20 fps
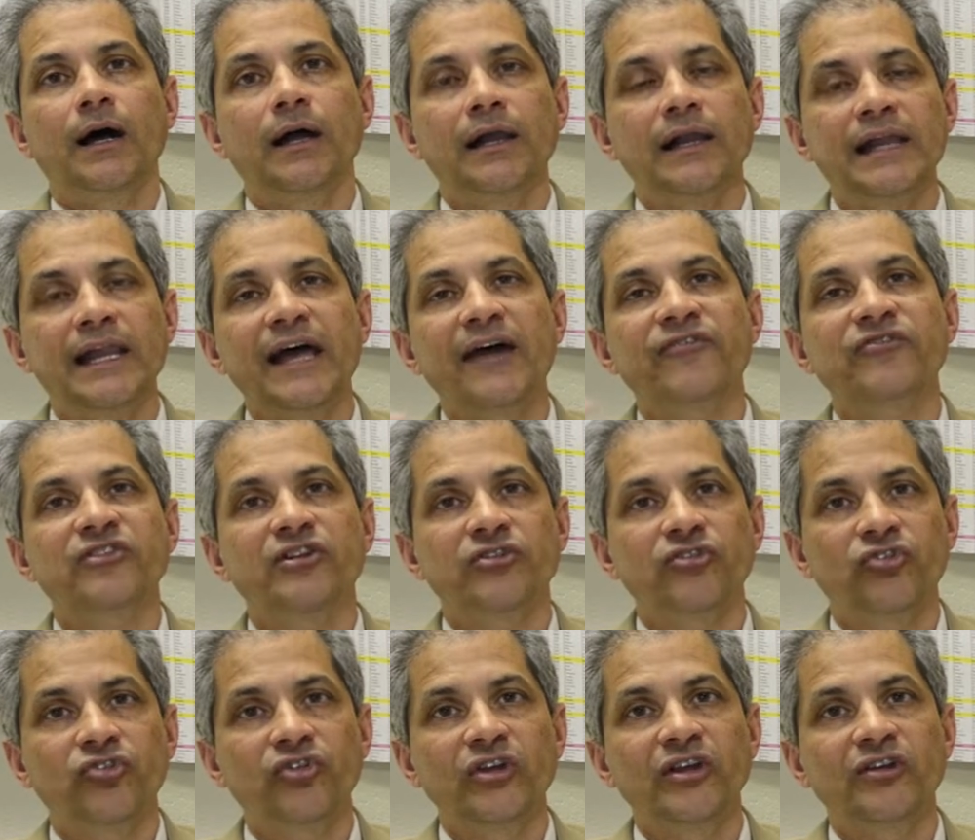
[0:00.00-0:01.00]
Left
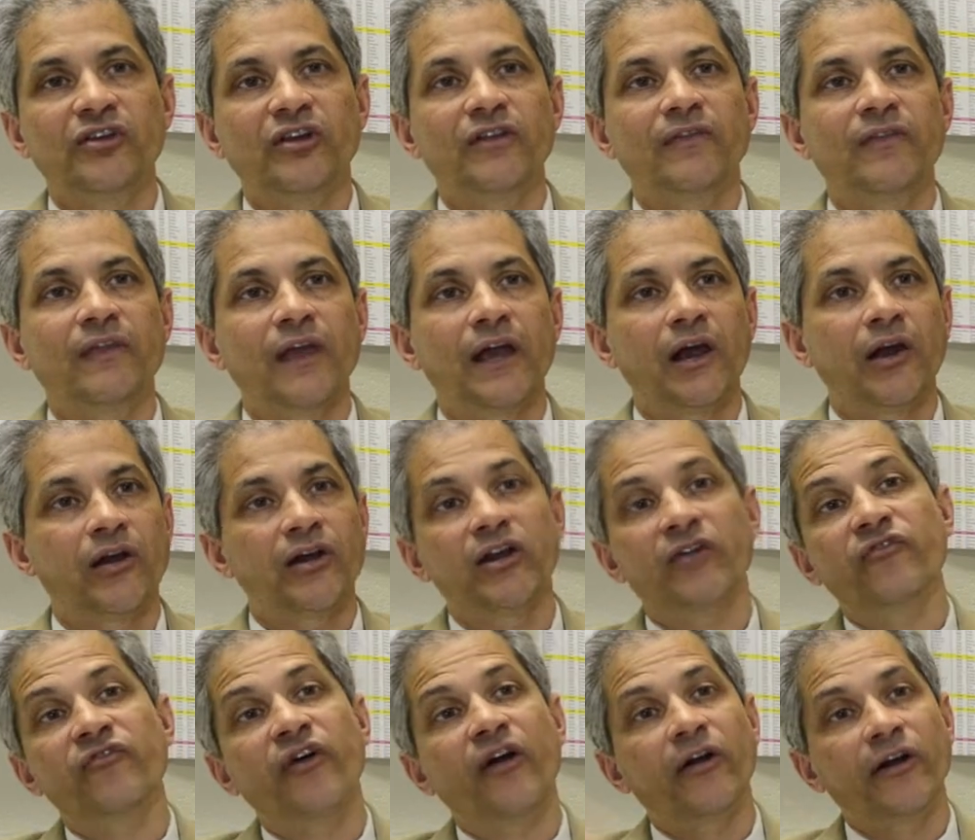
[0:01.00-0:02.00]
untreated, they are at a
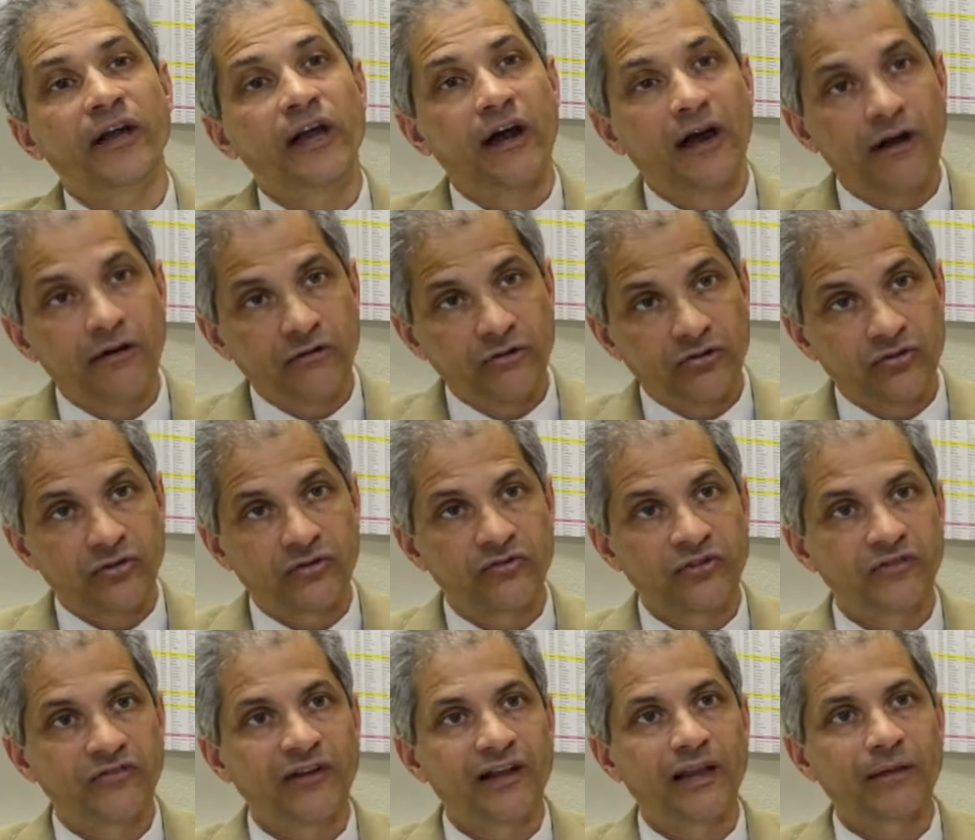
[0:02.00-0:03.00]
very high risk of
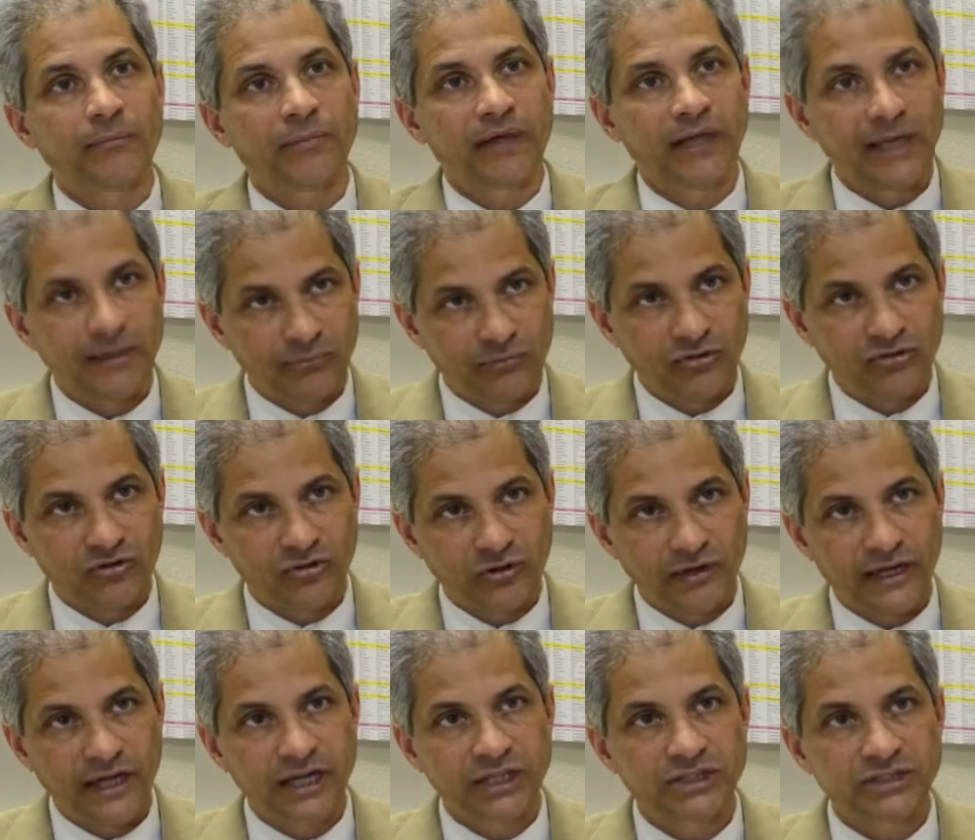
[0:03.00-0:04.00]
developing hip
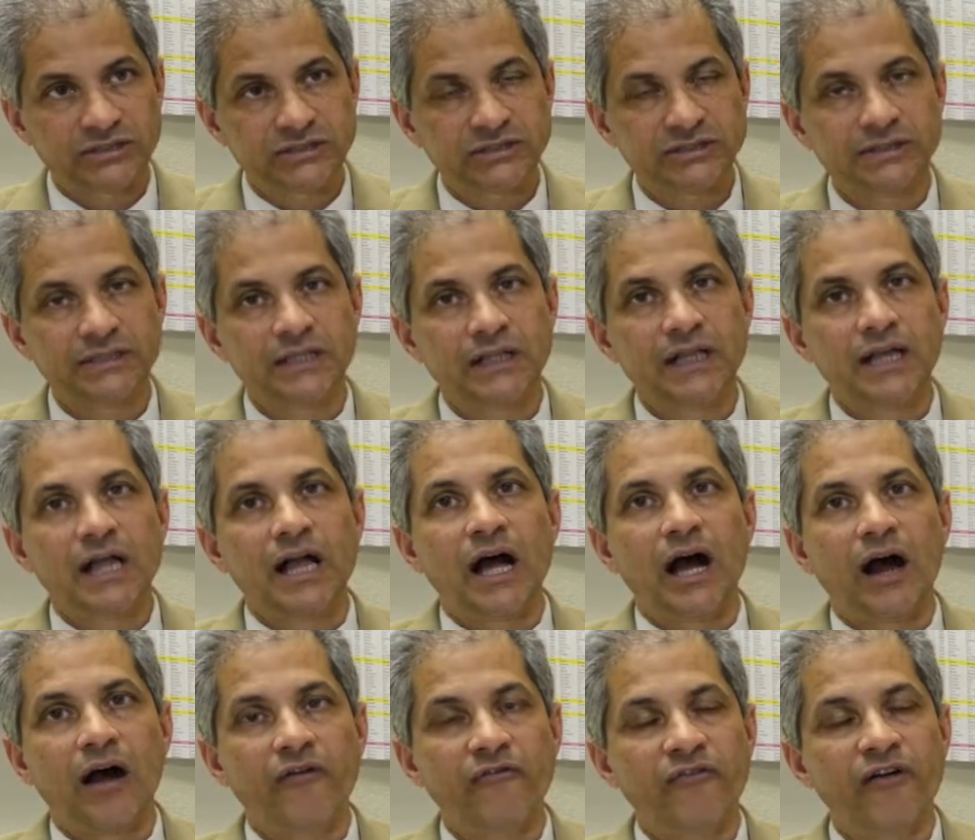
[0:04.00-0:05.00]
dislocations,
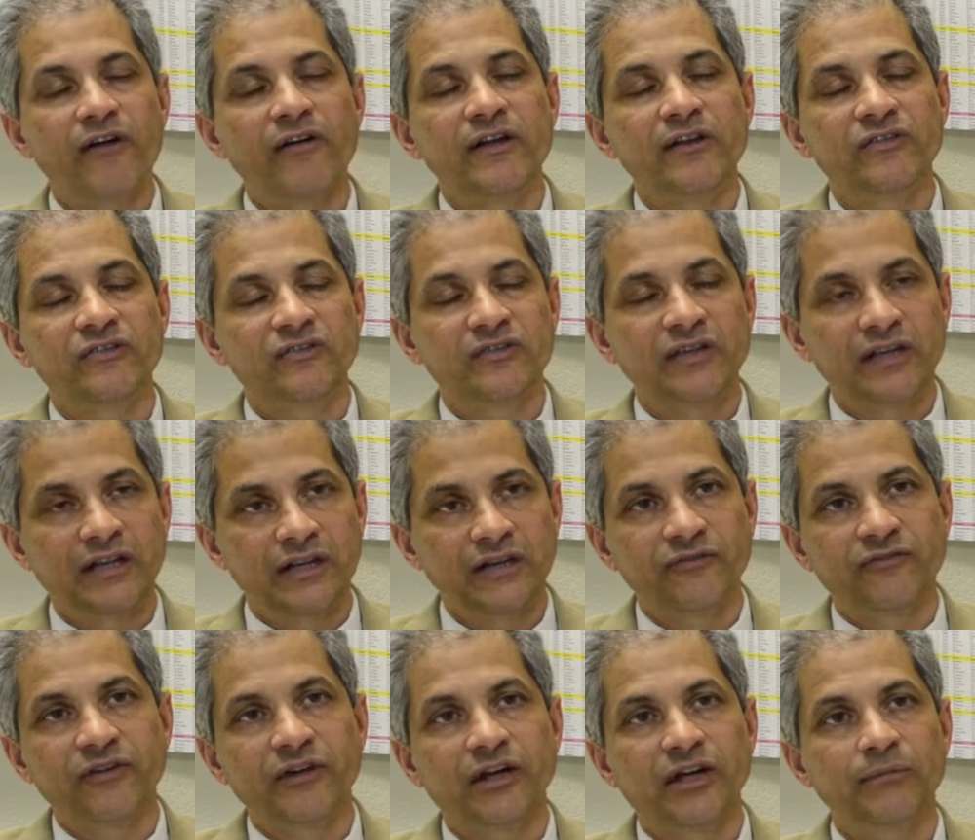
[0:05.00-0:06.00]
a very
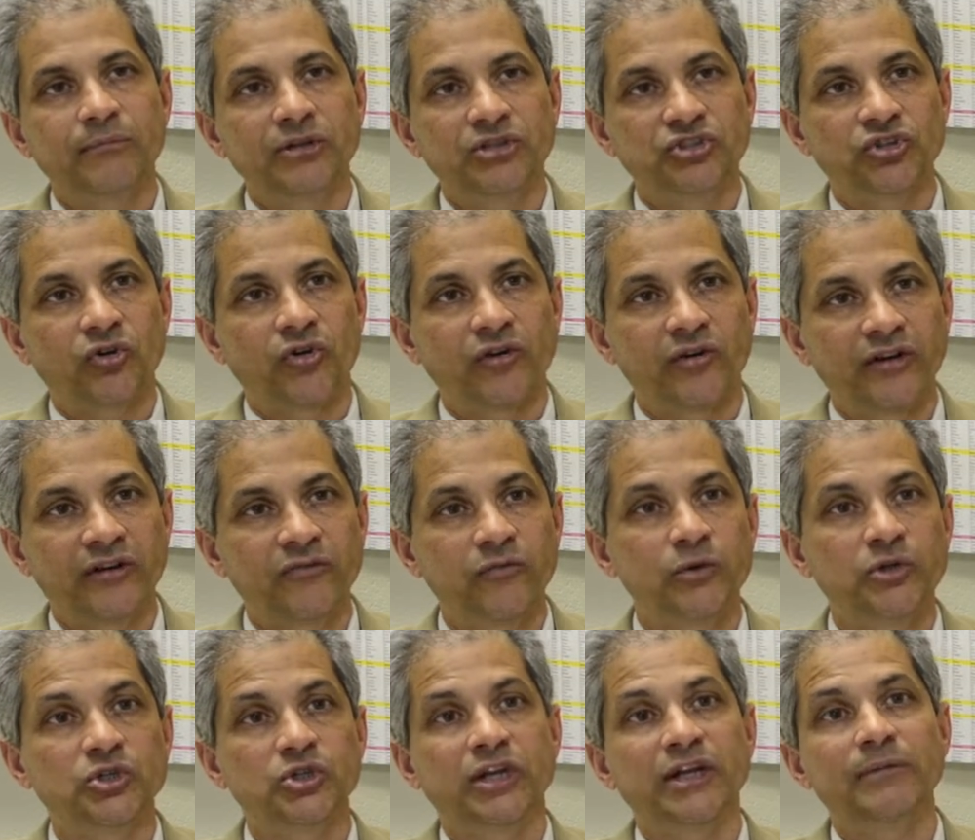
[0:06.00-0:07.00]
significant majority of
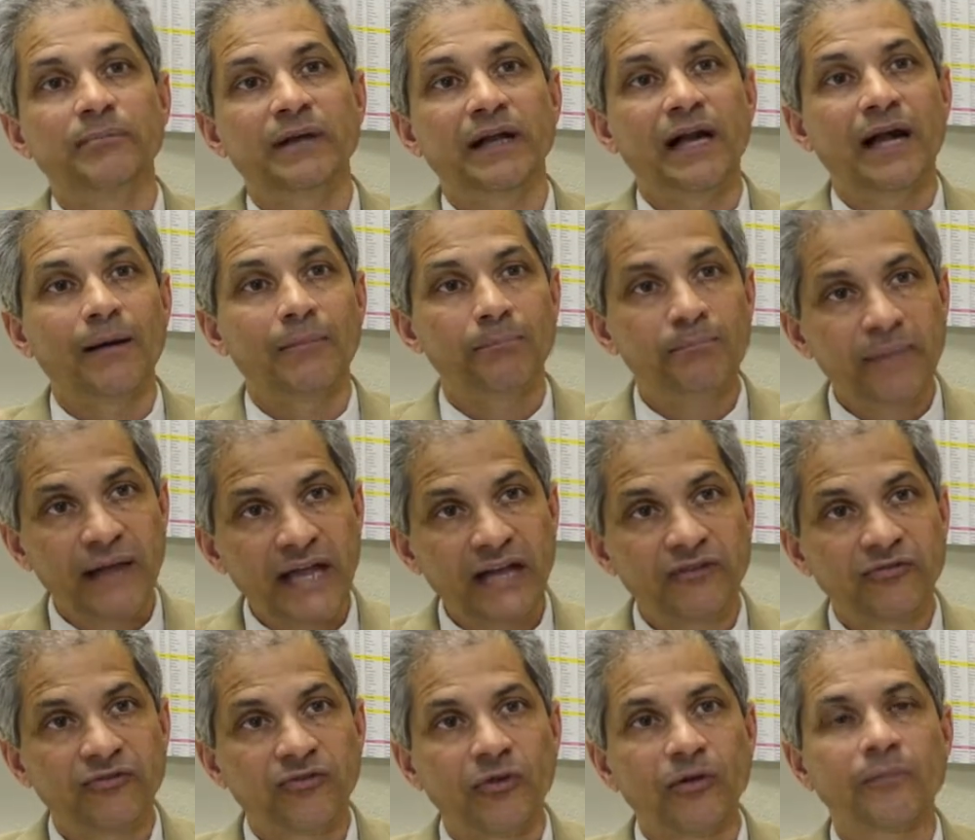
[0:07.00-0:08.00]
which can become
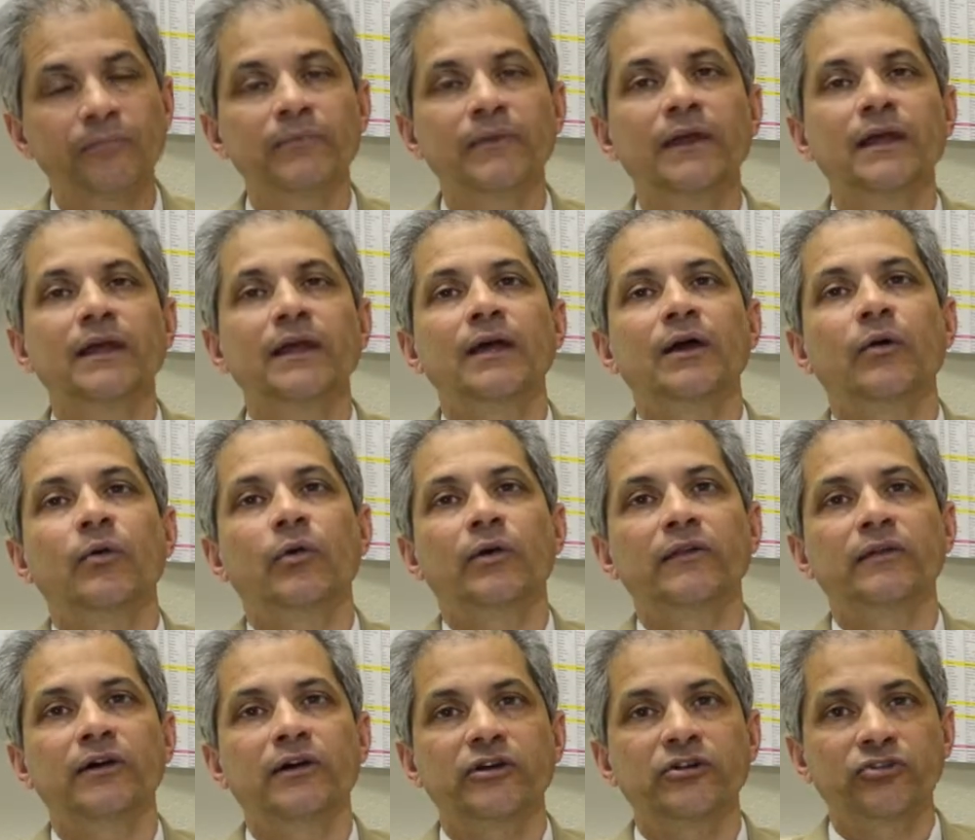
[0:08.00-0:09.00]
painful, with
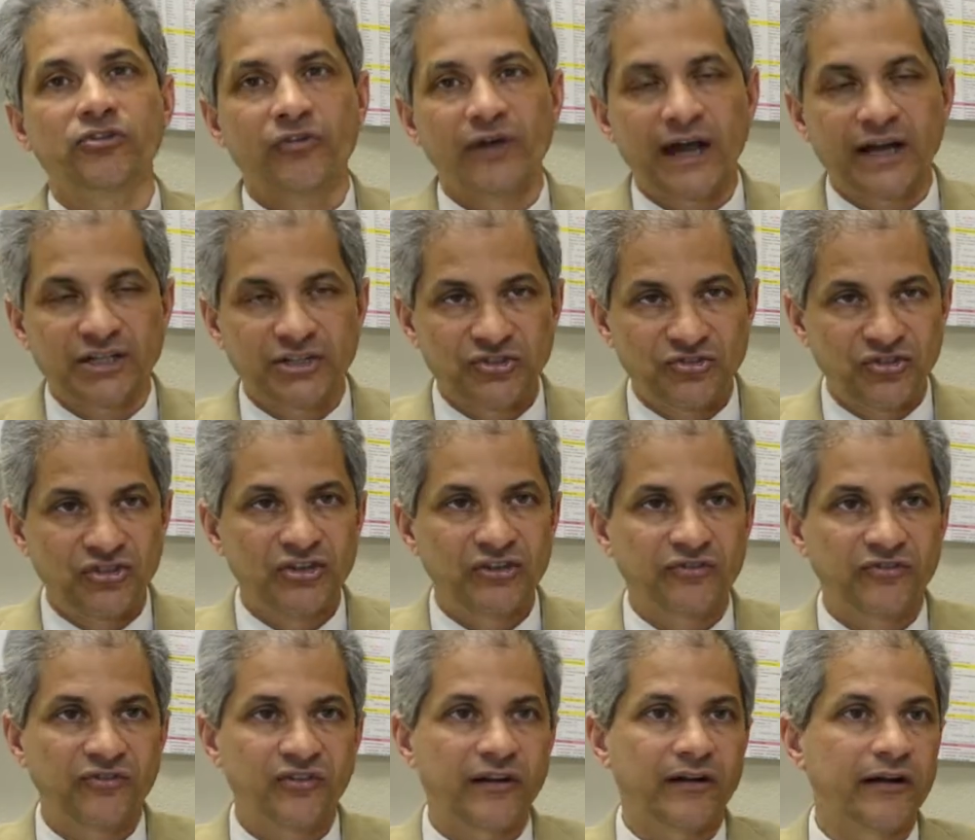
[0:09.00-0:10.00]
the contractures
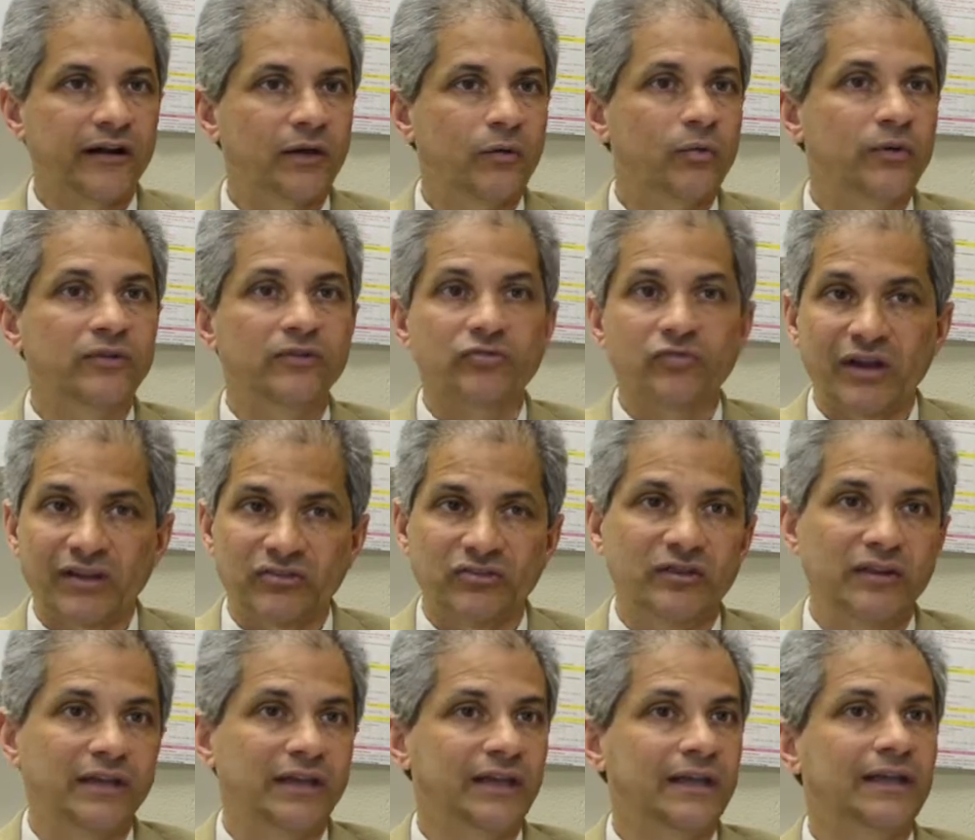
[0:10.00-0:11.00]
interfering with
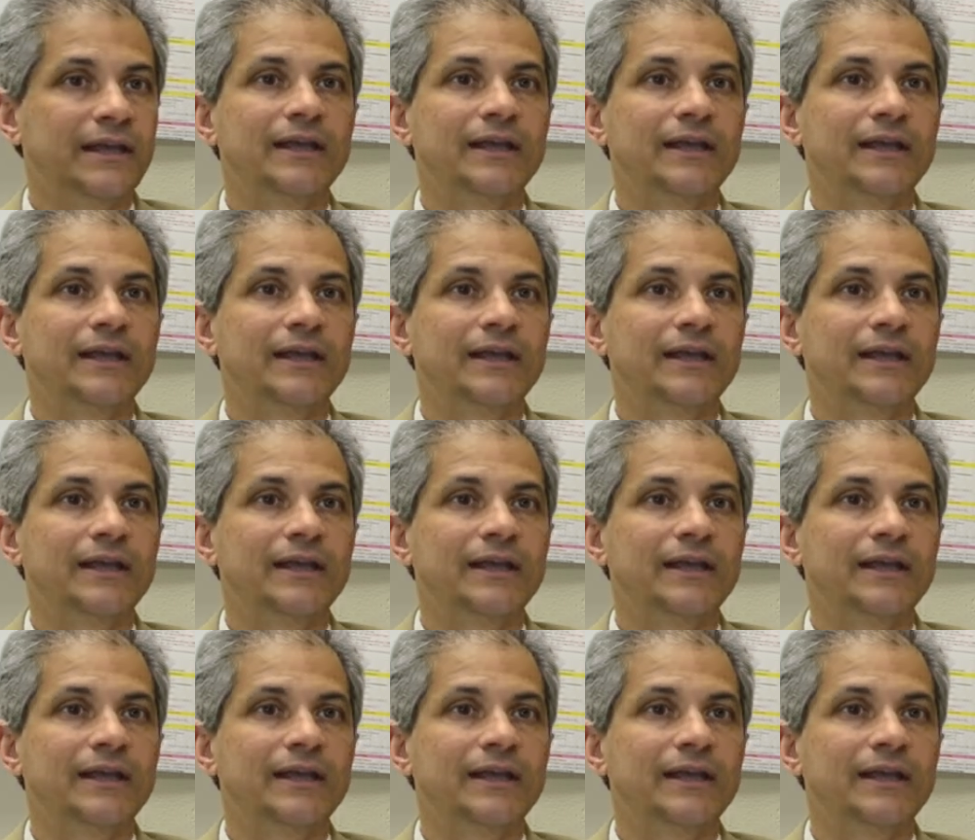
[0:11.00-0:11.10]
dressing,